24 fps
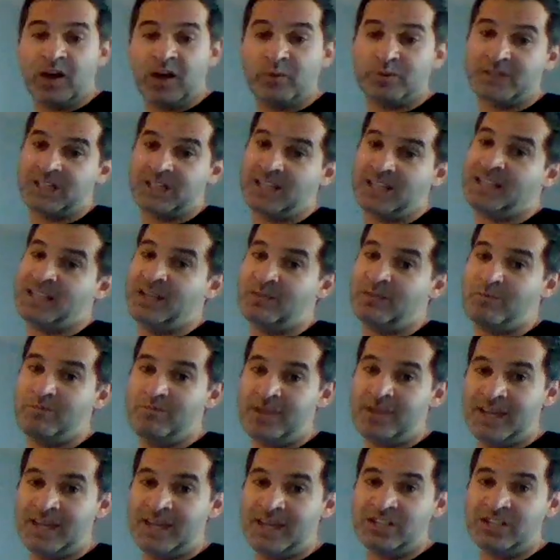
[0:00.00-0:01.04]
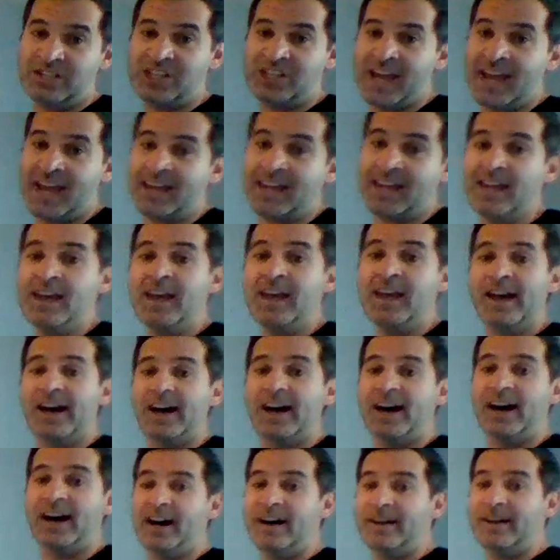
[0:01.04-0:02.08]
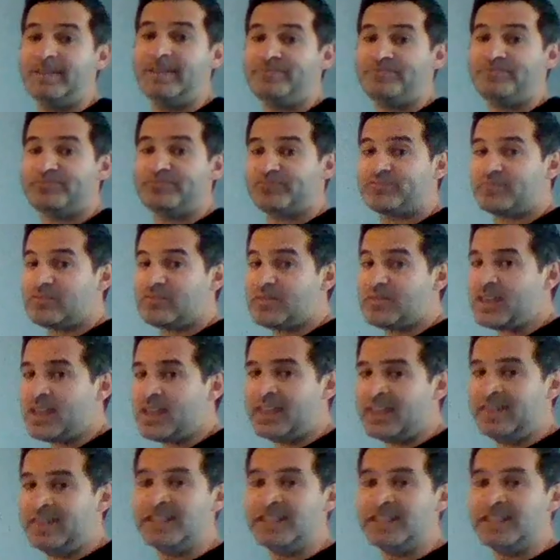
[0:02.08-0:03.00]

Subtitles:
to keep me in check. This